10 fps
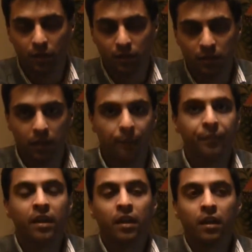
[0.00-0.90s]
Wasallam.
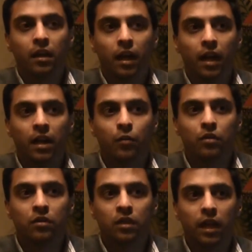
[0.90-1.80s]
And he
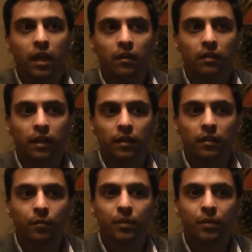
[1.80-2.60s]
would take like